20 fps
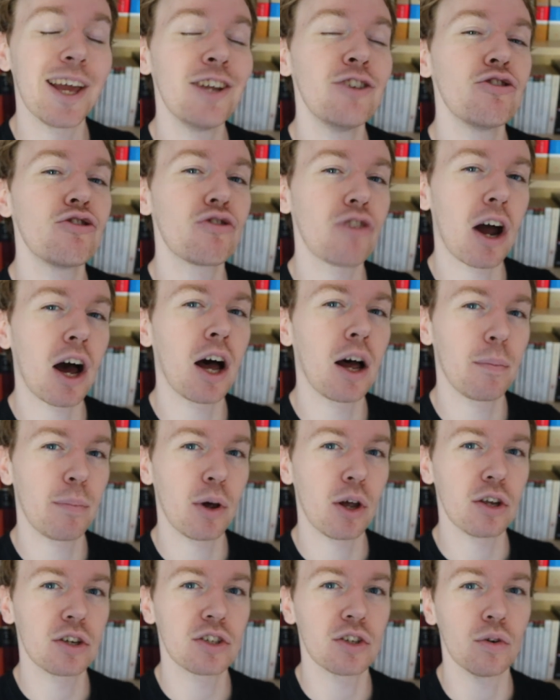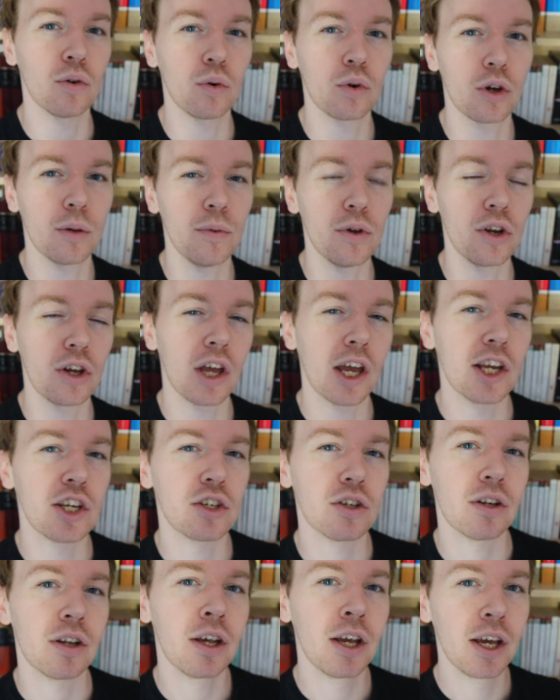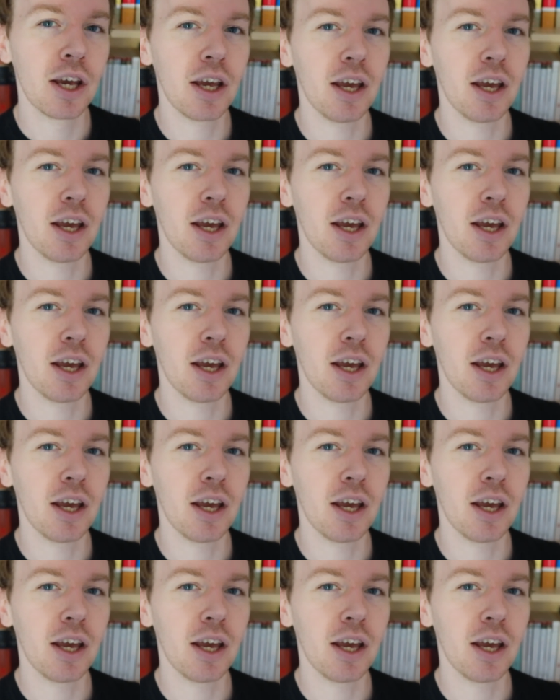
Intrapersonal communication